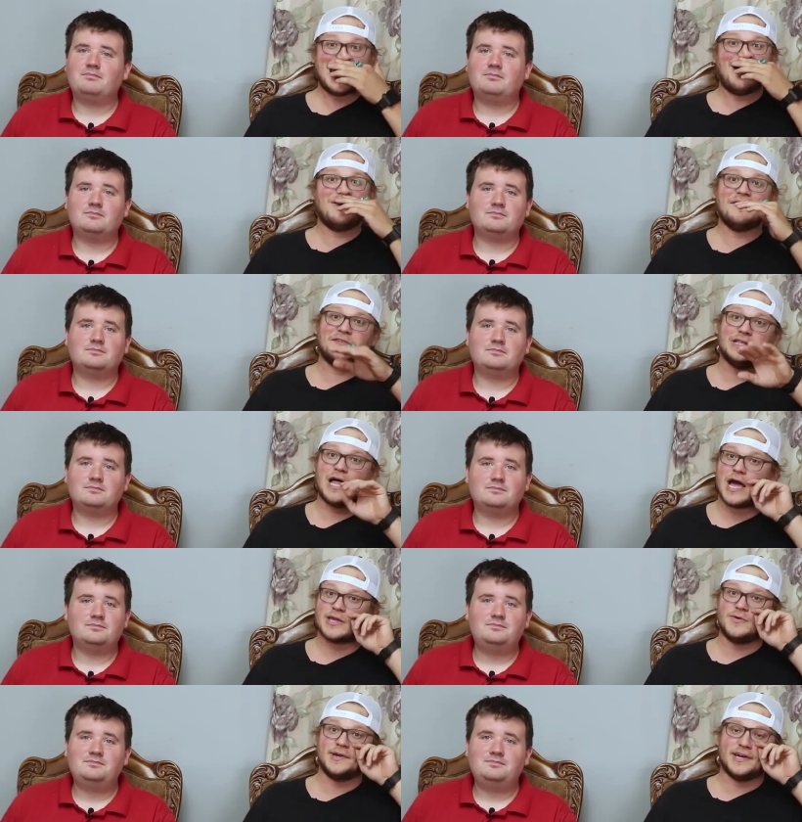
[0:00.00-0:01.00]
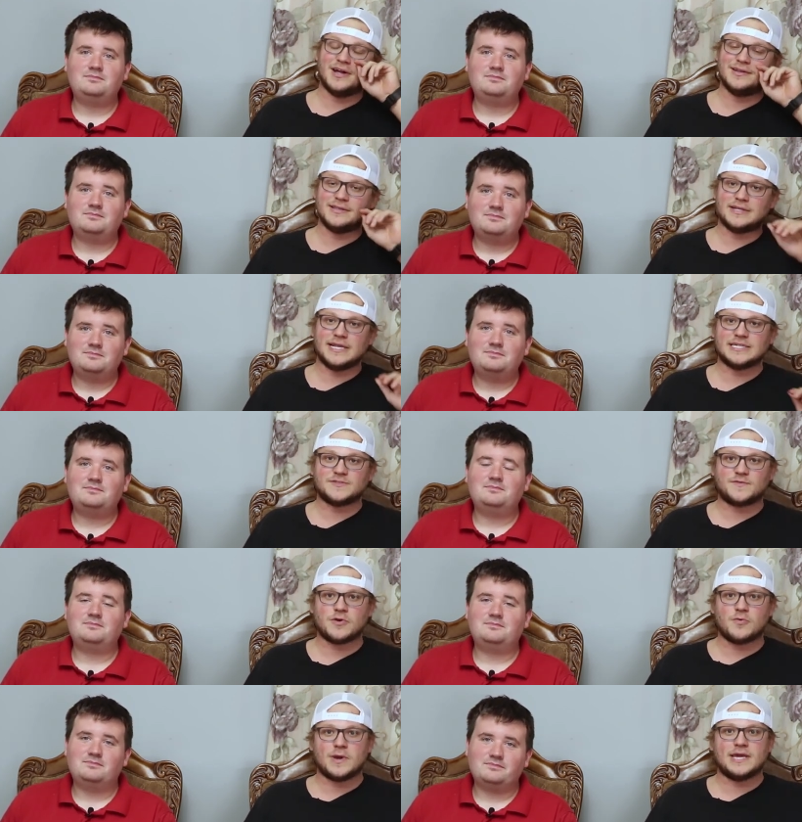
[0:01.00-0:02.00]
Speaker 1: yeah, we have a lot going on in the next
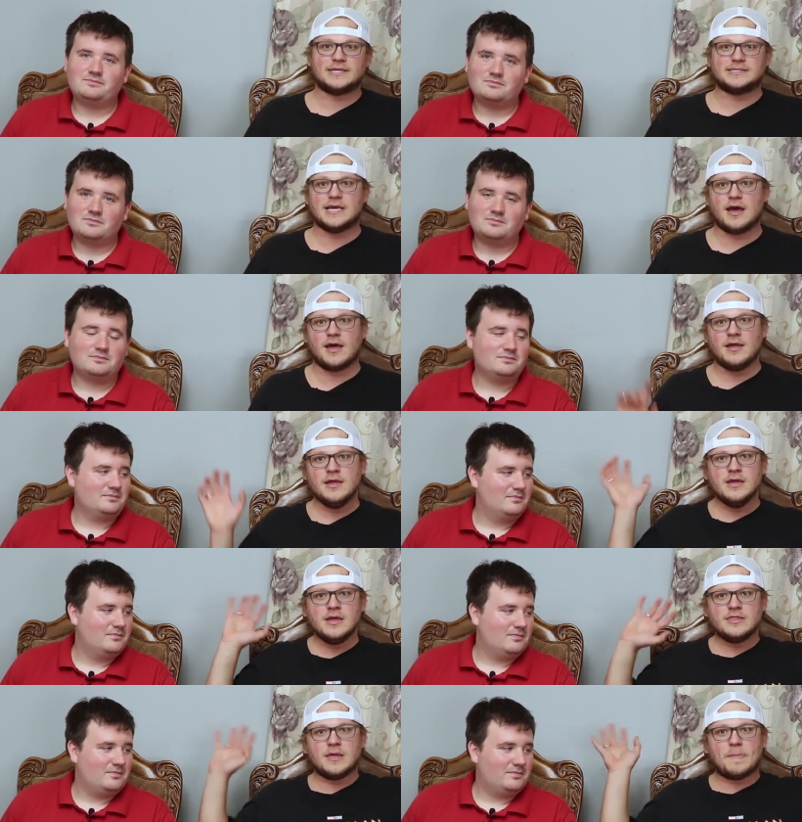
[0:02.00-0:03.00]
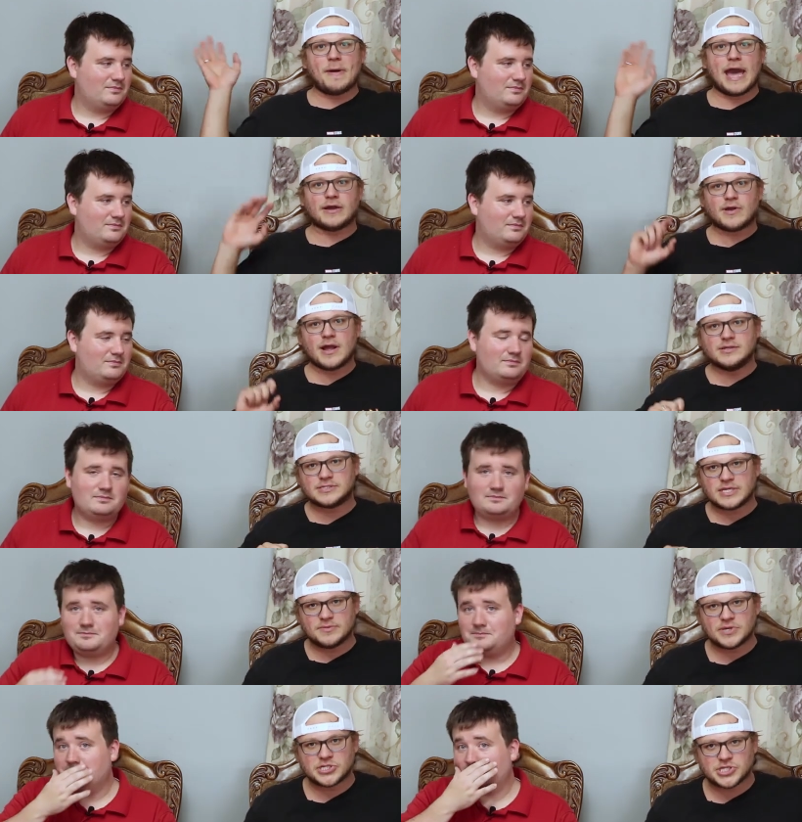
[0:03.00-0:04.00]
few weeks. Uh, the background's going to
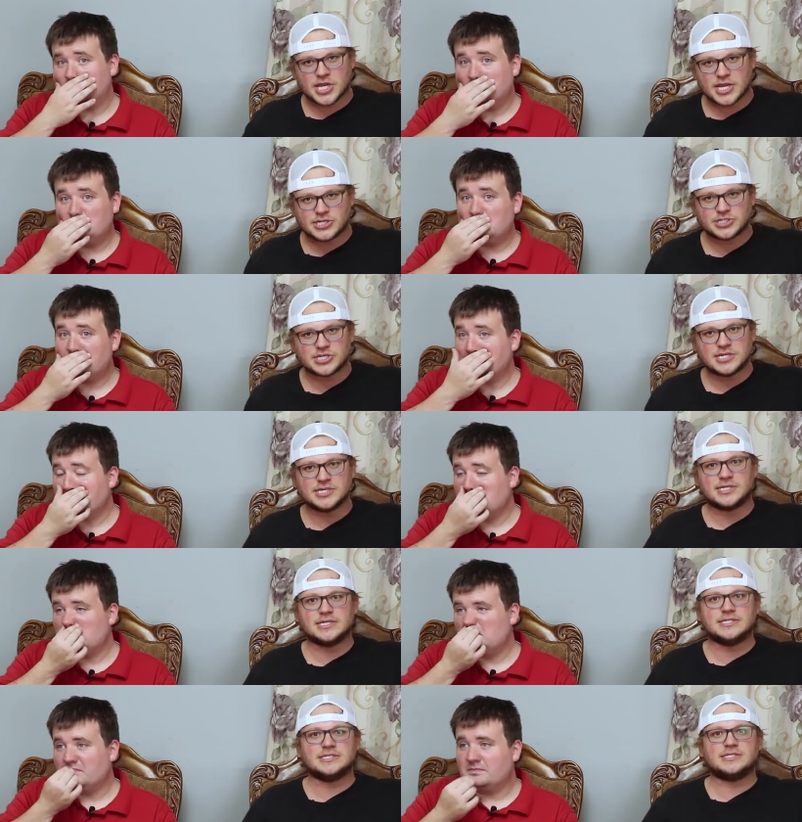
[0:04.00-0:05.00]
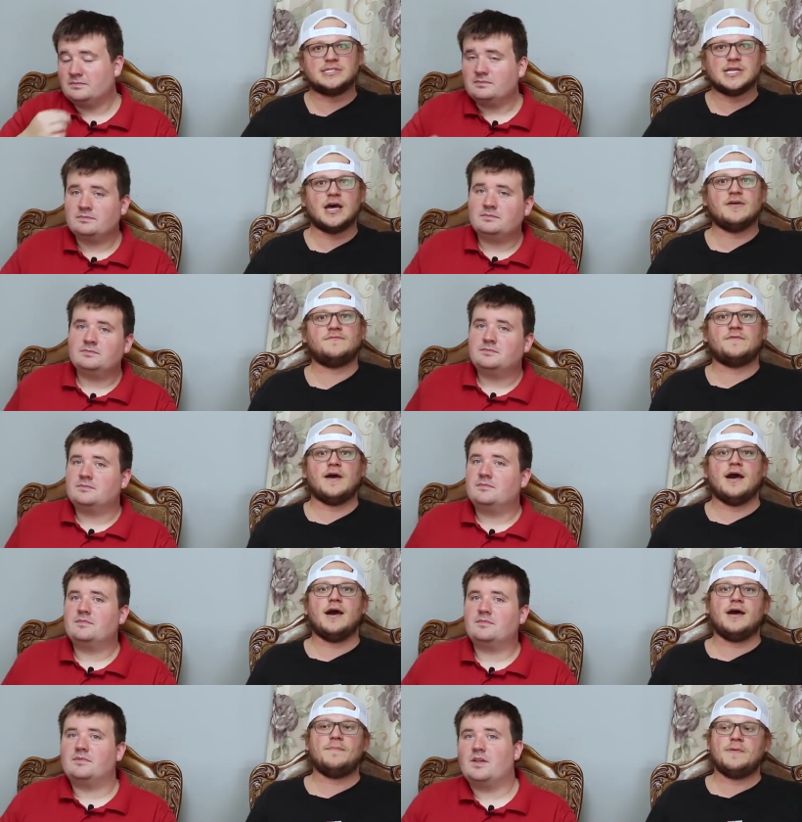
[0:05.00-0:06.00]
be changing and stuff.
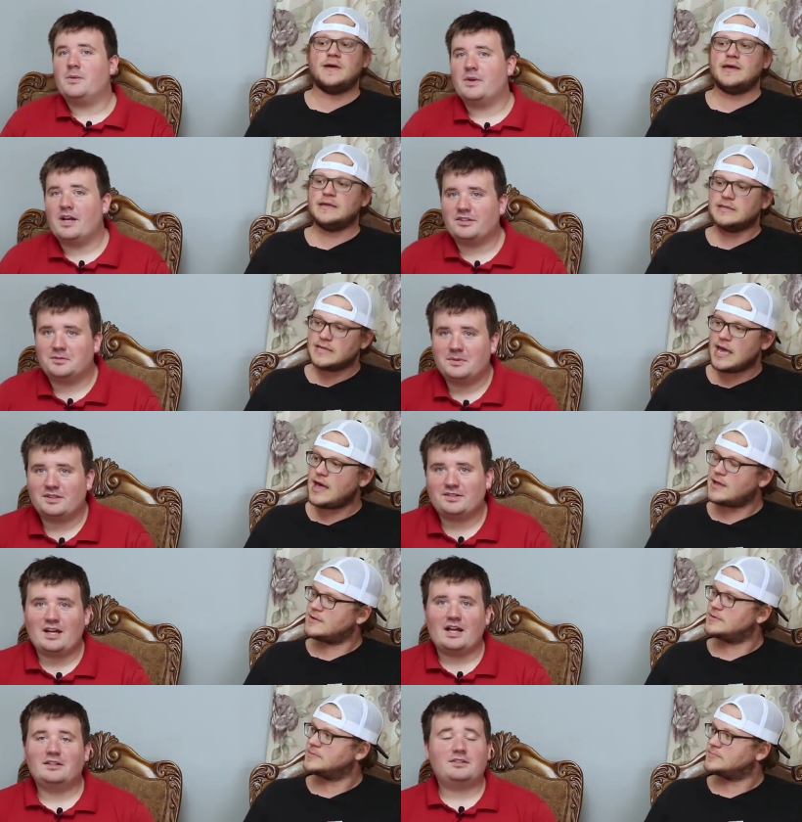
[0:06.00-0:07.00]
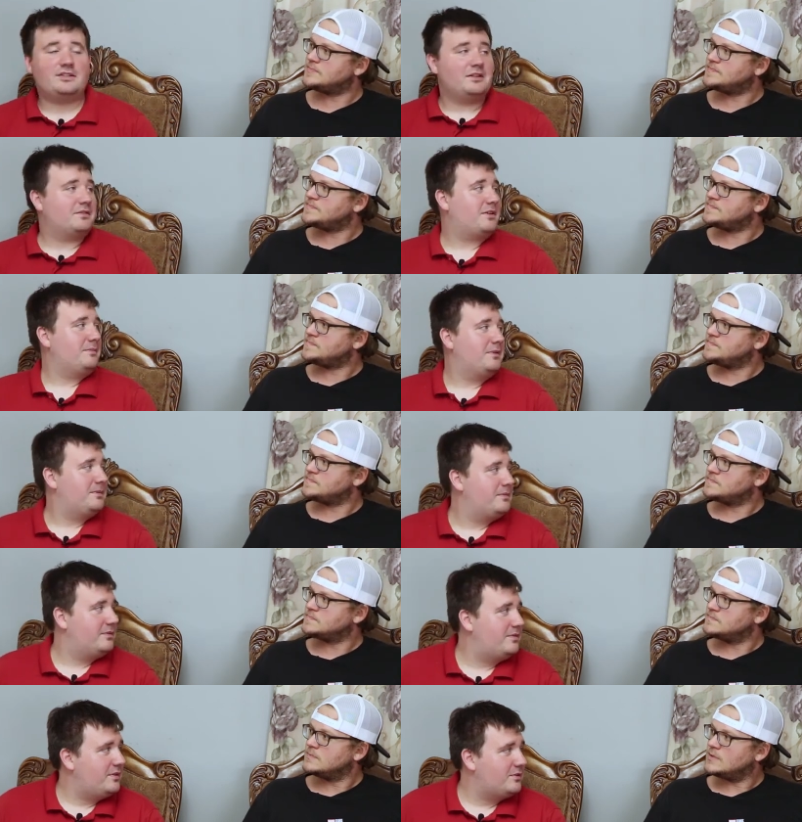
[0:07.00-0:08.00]
Uh,
Speaker 2: but we got some yeah. exciting stuff coming up in
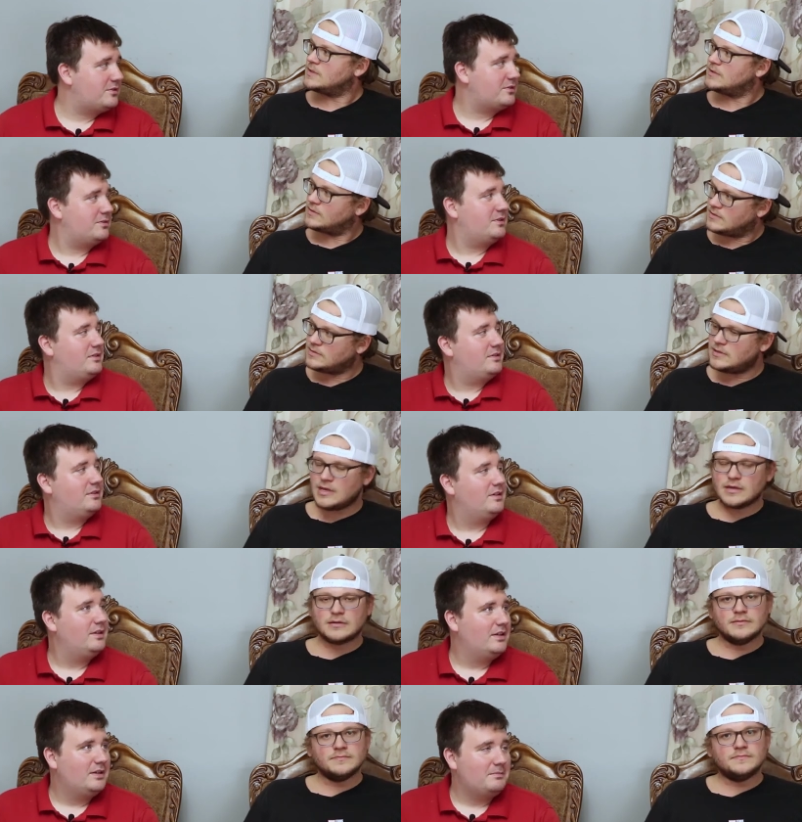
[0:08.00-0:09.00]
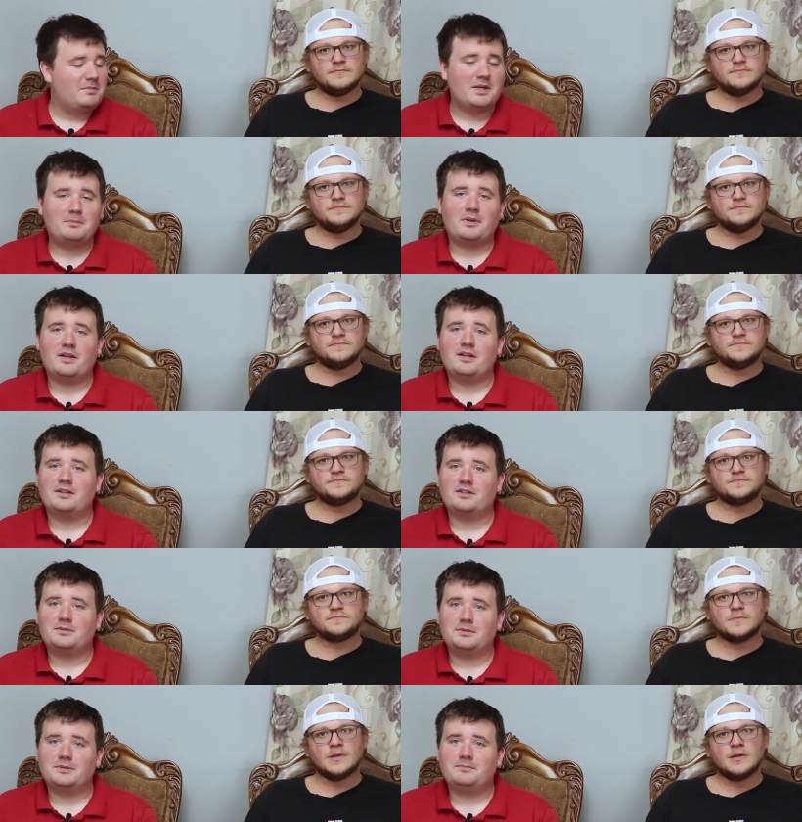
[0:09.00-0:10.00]
the future. Man. Yeah, big plans.
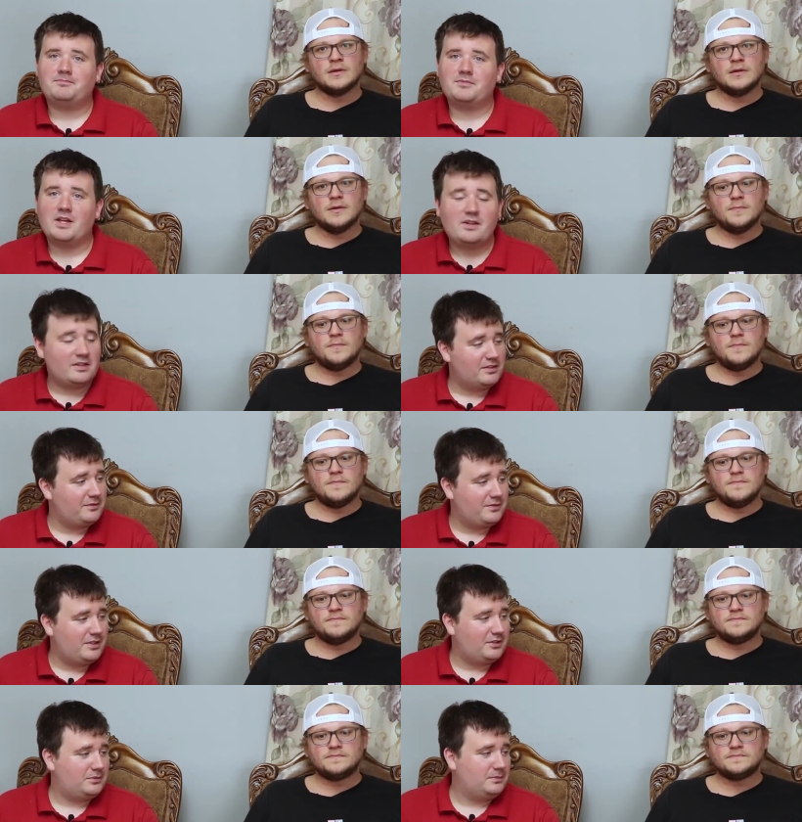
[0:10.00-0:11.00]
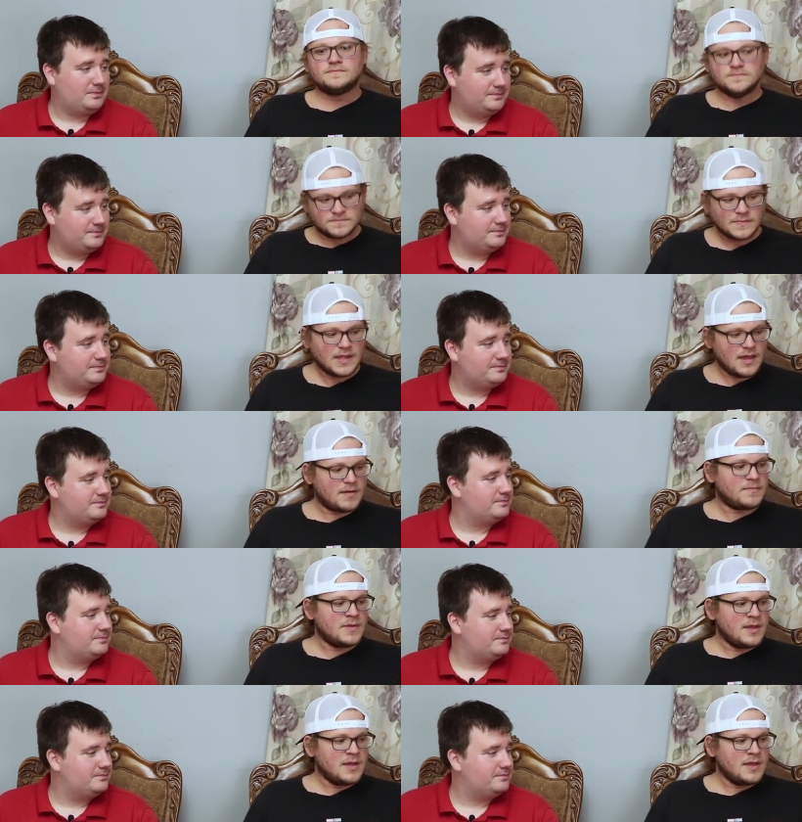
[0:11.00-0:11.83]
But yeah, that's it for this one. Yeah.